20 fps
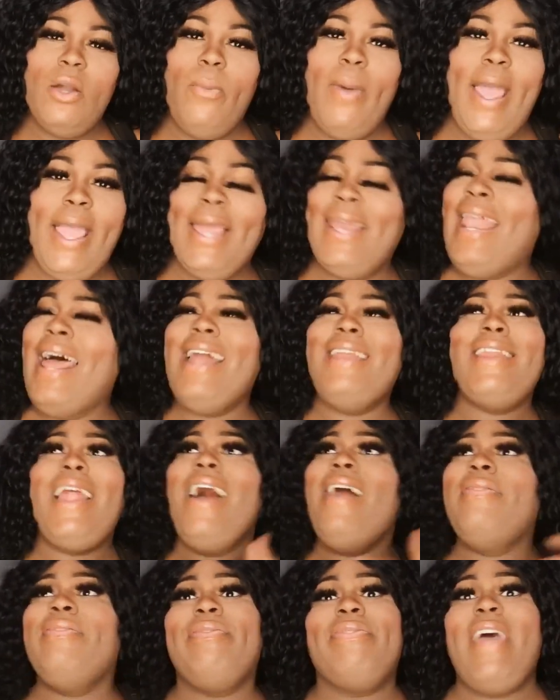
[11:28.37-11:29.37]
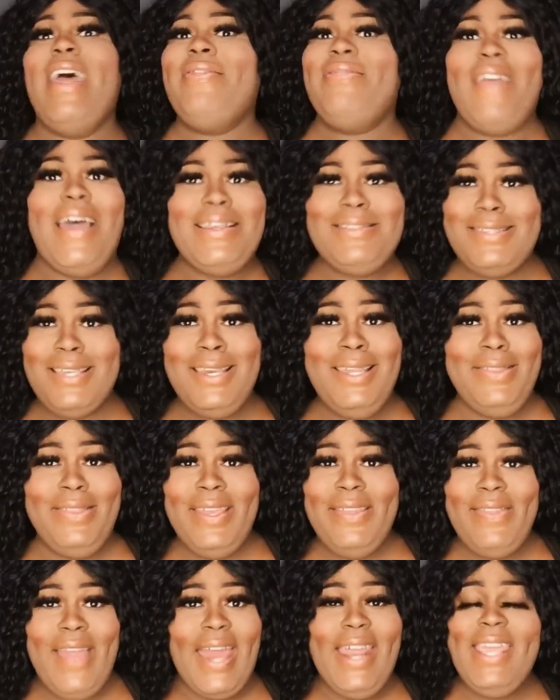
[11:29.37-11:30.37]
And that's anything that
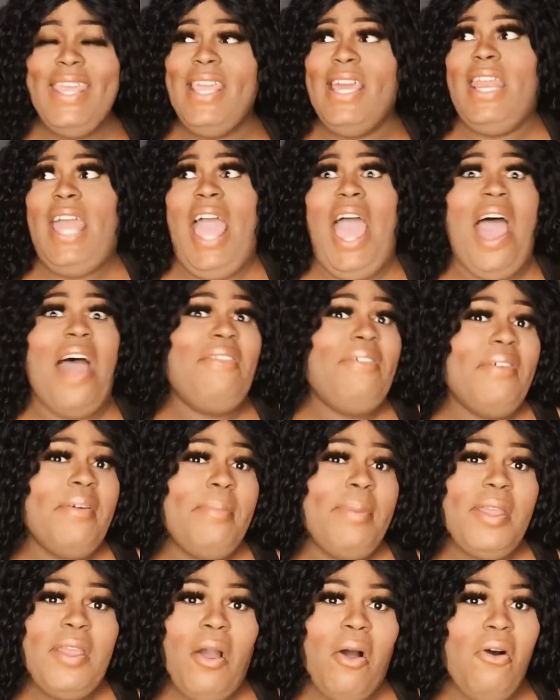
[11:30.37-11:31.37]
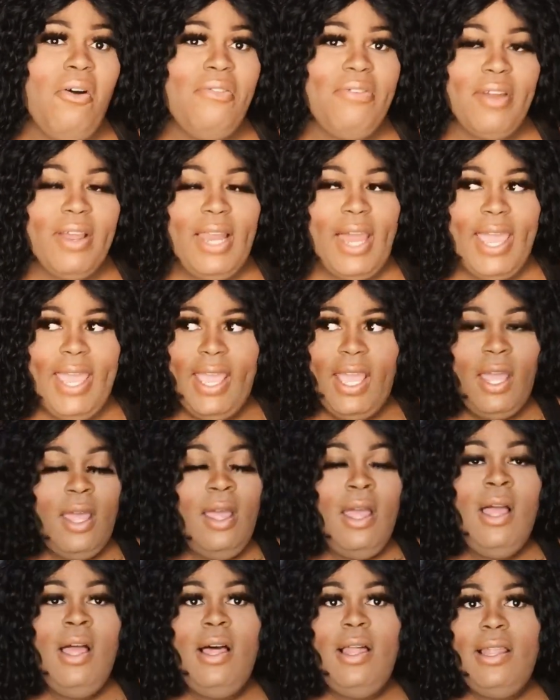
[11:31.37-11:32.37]
he could ever be over. Like,
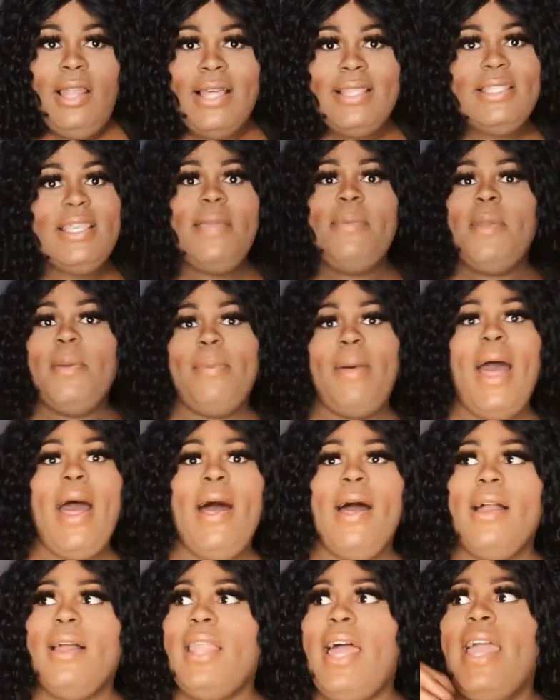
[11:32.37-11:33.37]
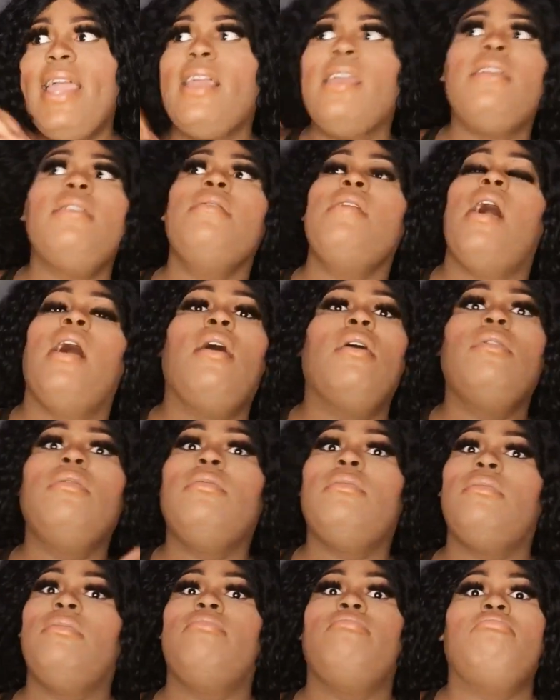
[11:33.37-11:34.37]
let's keep it a buck. Like, you know,
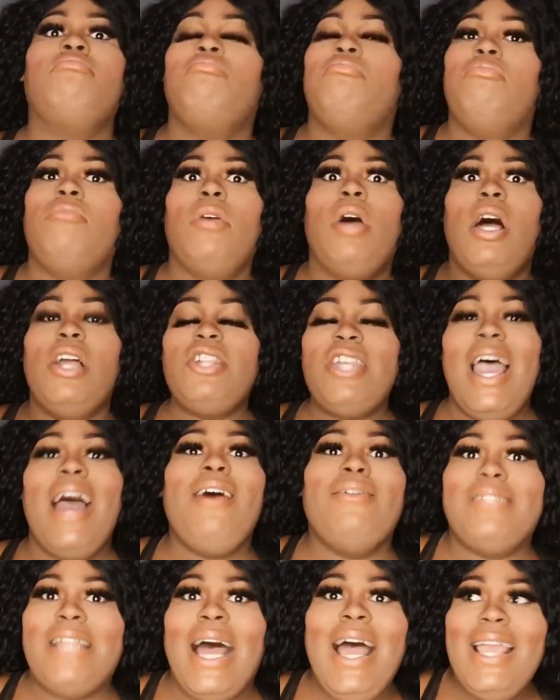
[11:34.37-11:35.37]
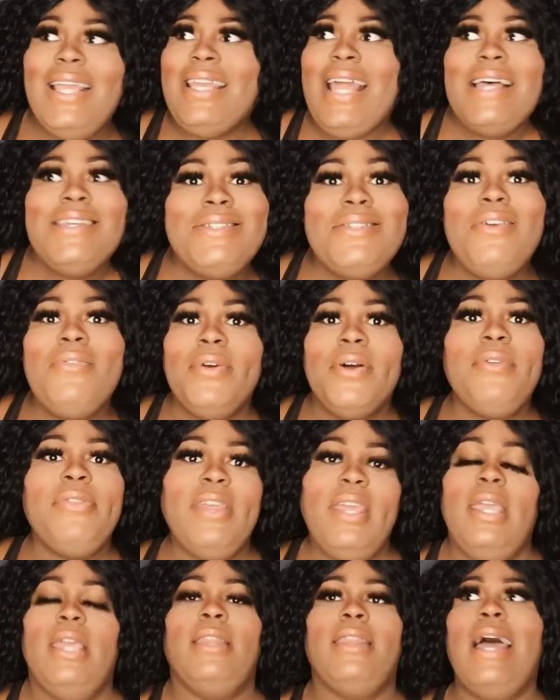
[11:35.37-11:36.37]
a child dying, that's a real thing.
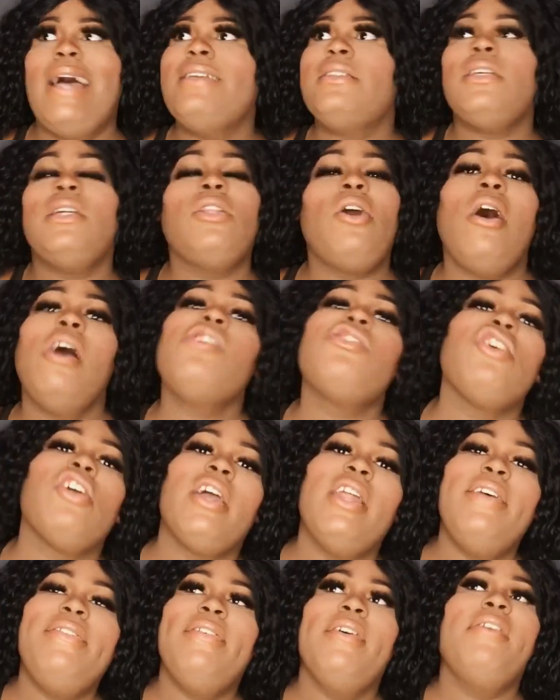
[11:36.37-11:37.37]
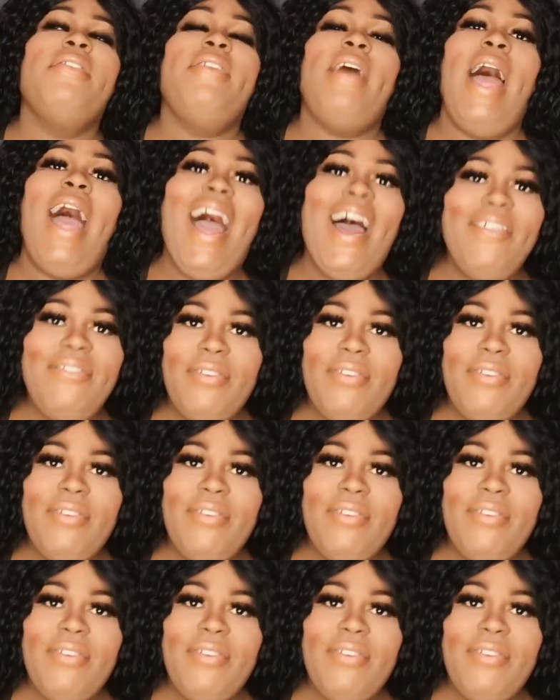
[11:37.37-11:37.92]
That's a loss you're going to feel forever.